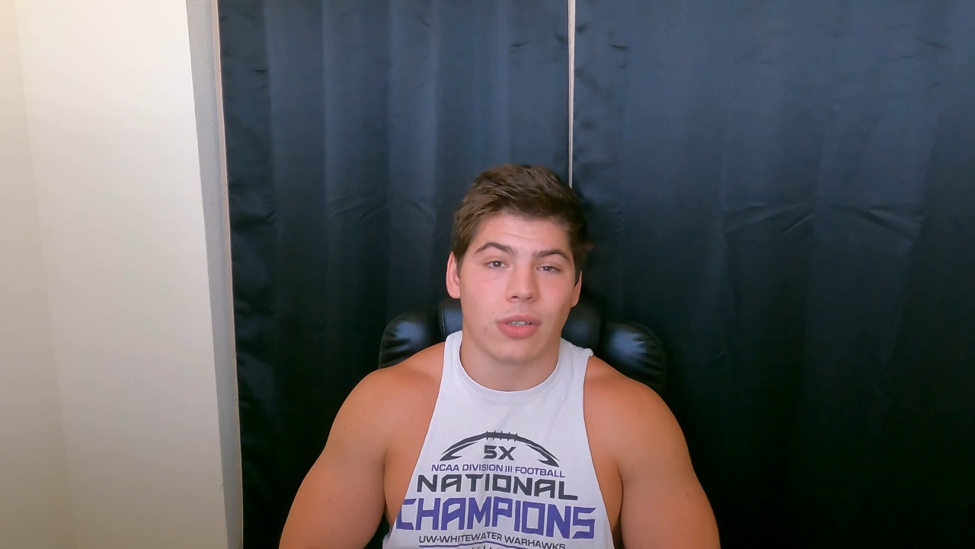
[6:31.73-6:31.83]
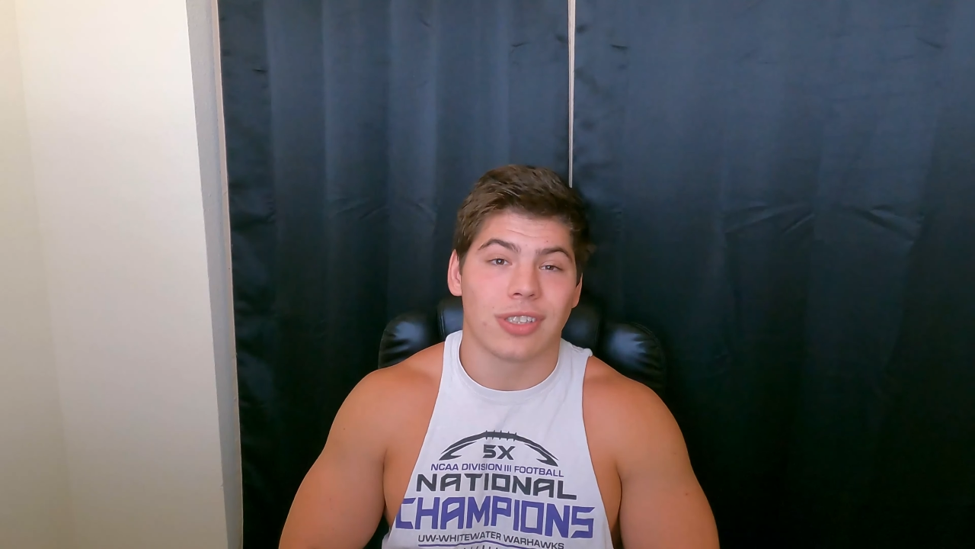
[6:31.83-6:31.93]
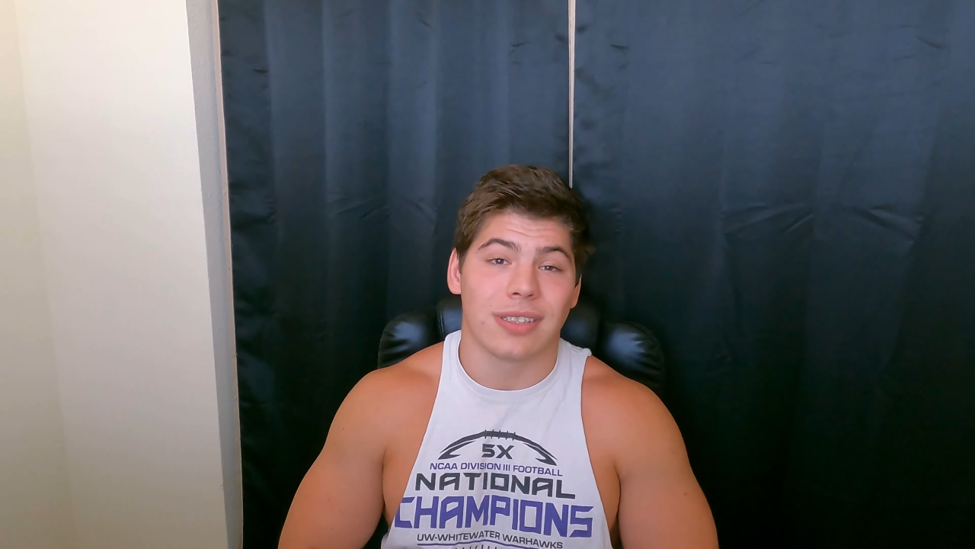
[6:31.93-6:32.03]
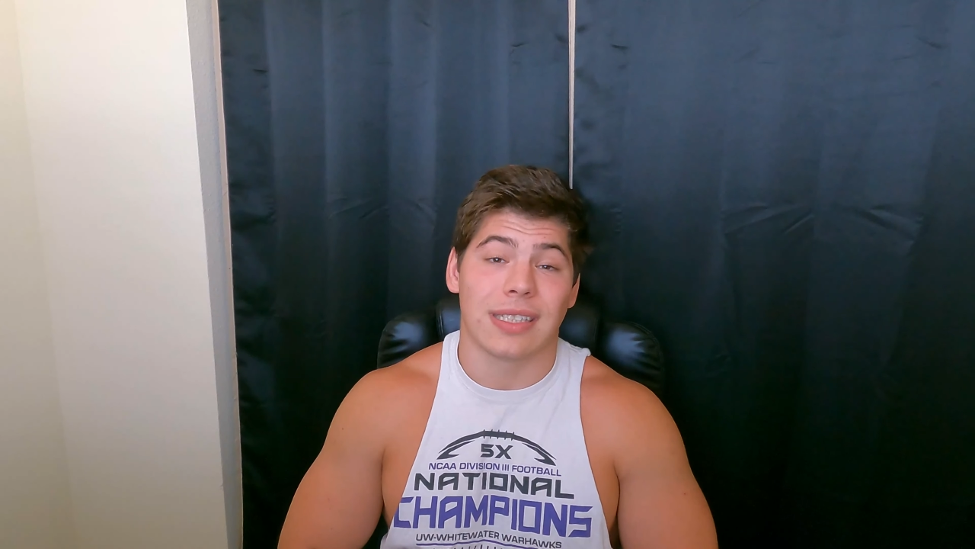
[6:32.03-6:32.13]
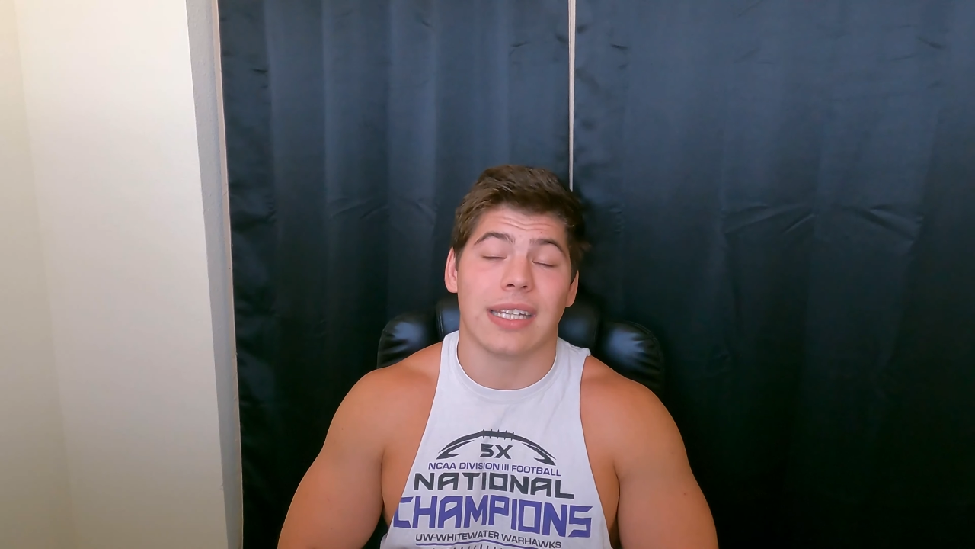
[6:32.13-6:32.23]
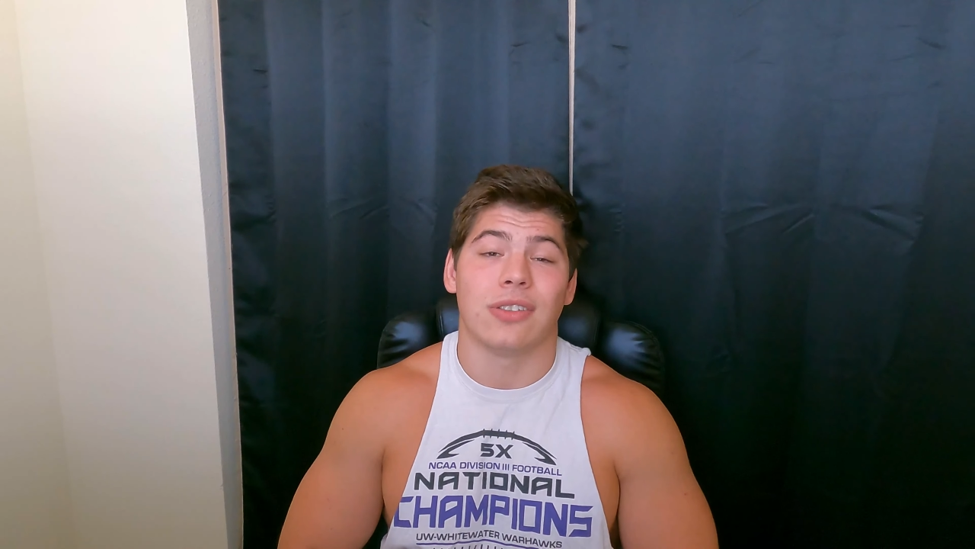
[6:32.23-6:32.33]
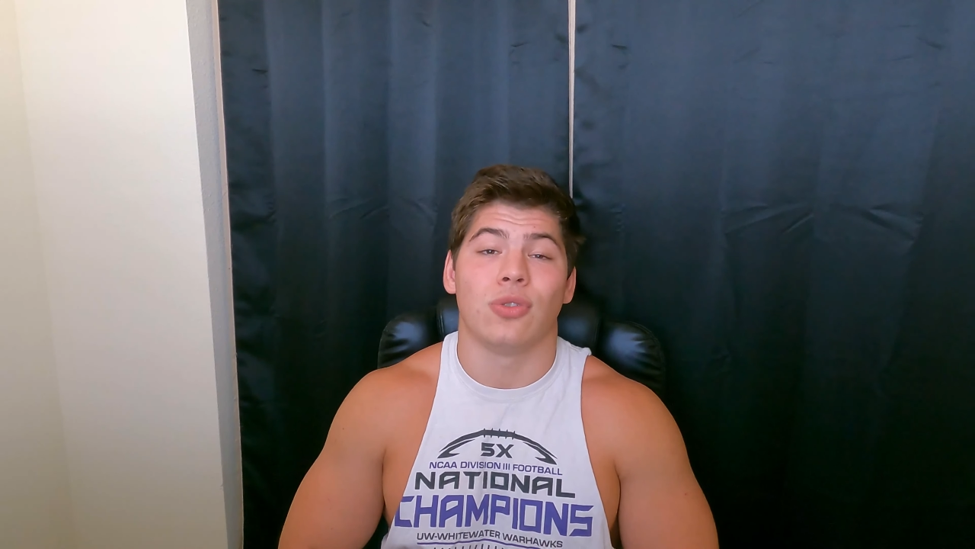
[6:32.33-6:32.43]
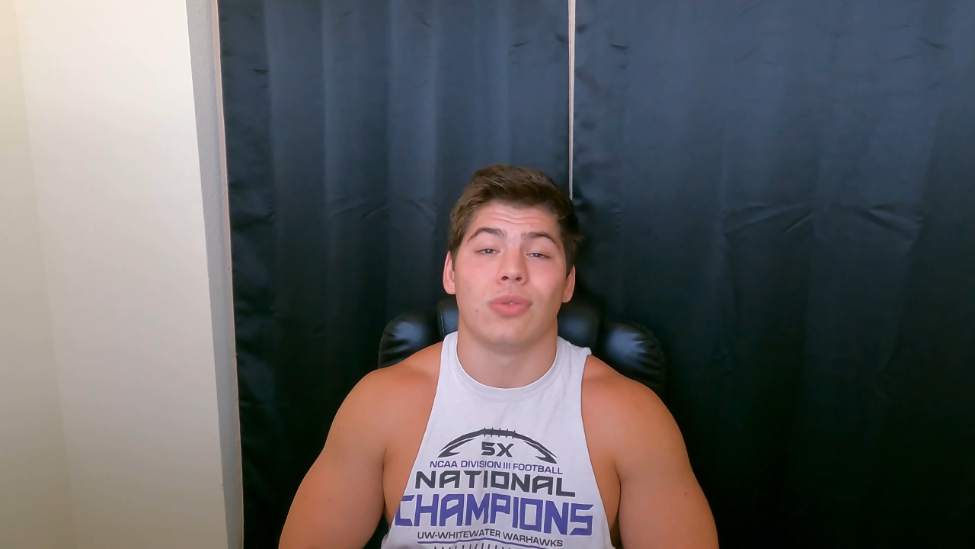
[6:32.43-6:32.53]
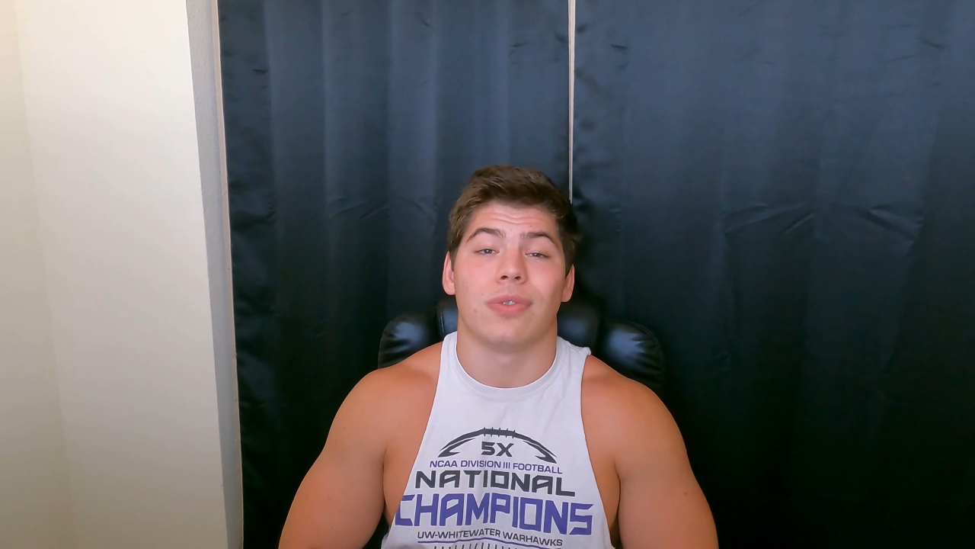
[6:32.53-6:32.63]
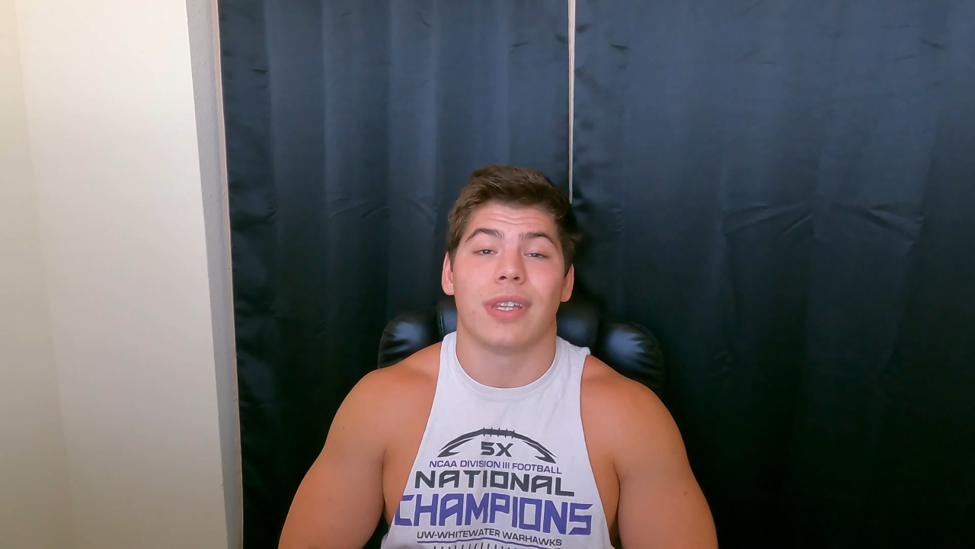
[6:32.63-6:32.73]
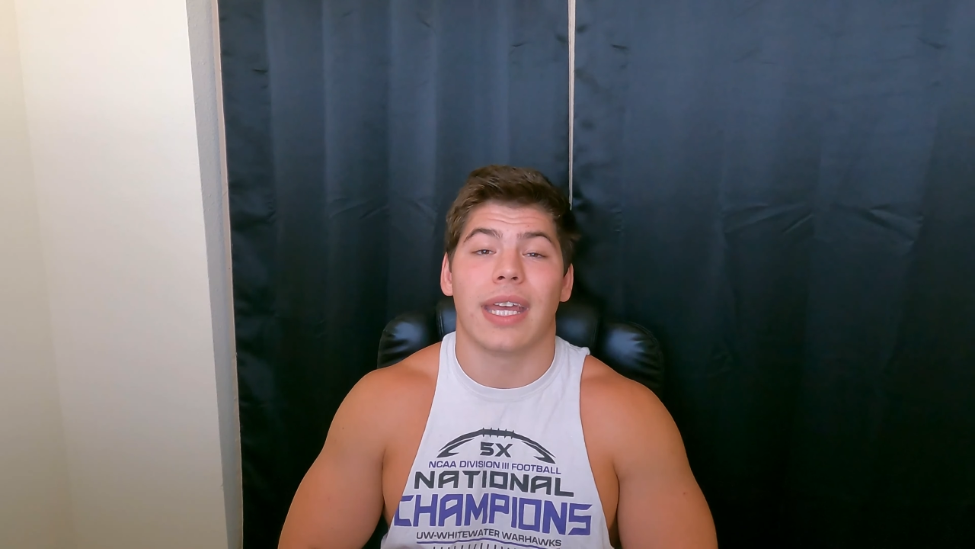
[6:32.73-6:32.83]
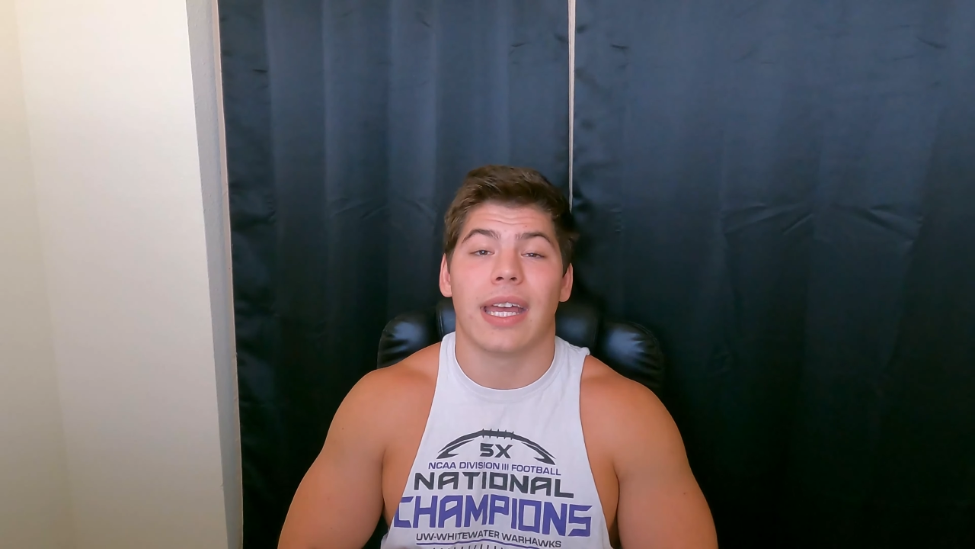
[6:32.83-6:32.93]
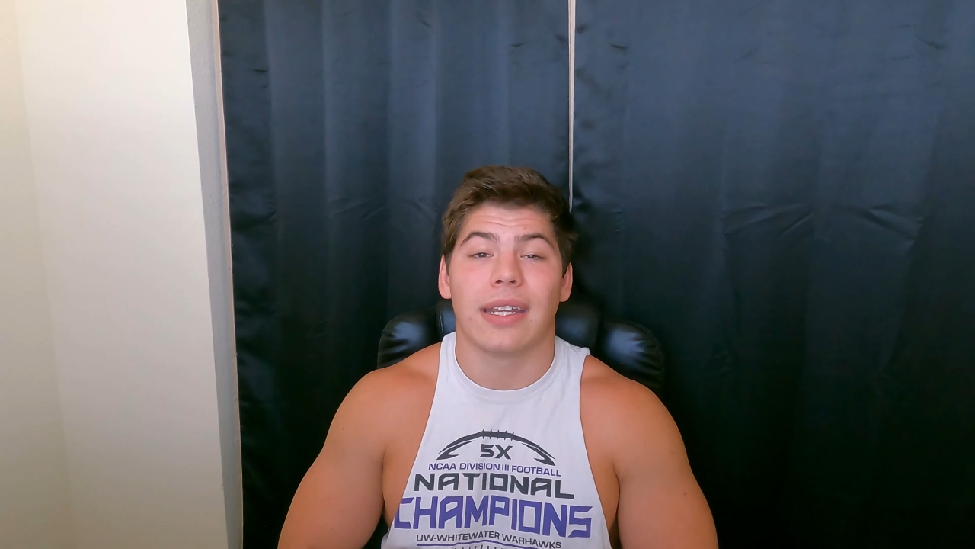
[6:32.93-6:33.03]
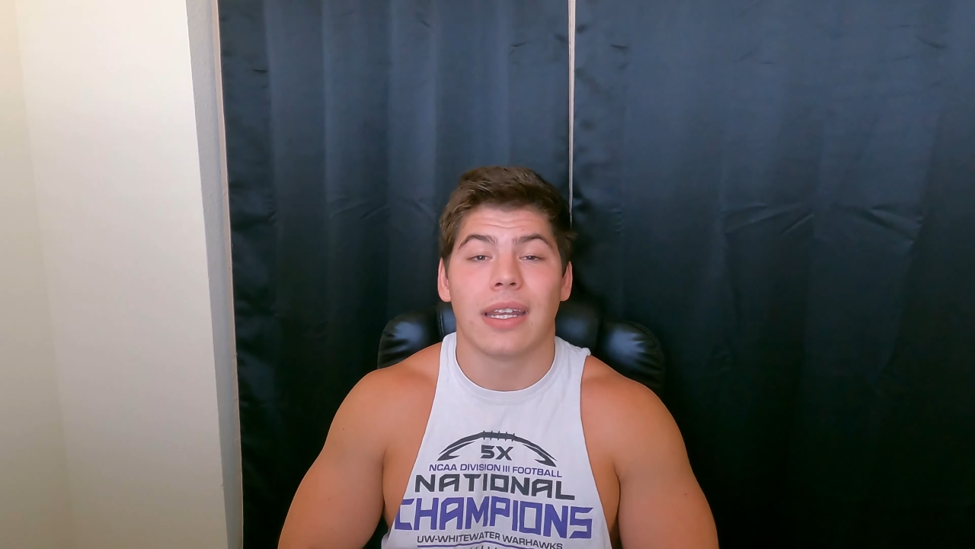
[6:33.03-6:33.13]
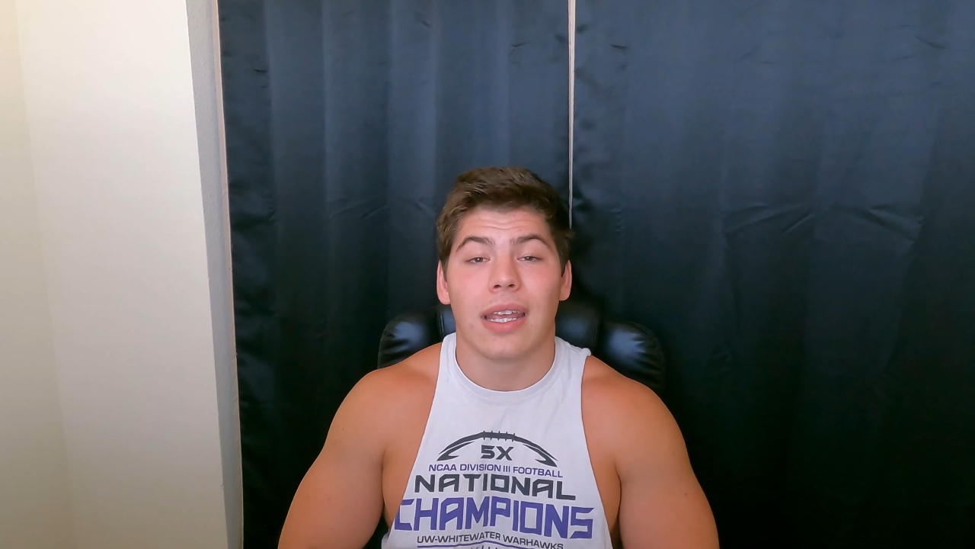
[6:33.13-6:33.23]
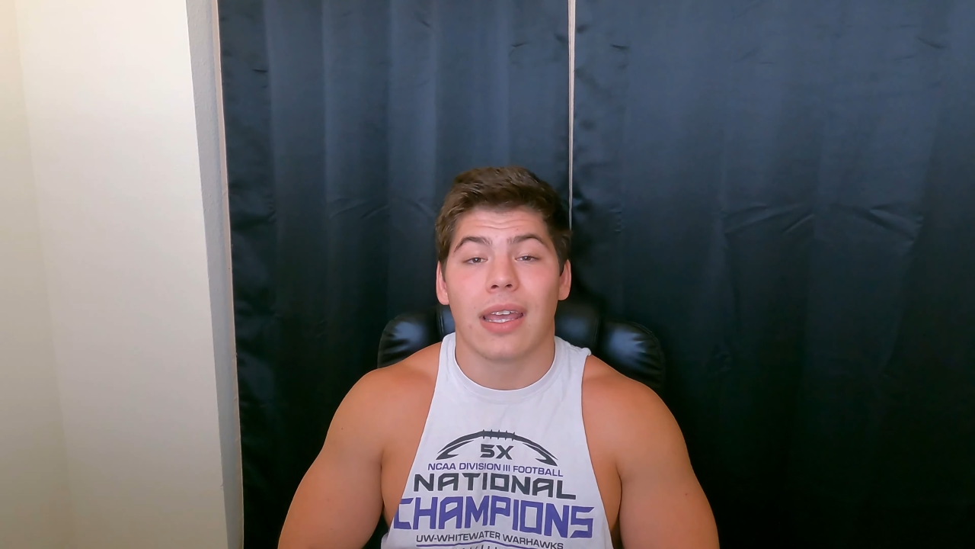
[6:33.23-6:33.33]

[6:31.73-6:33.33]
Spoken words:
so stay tuned for that.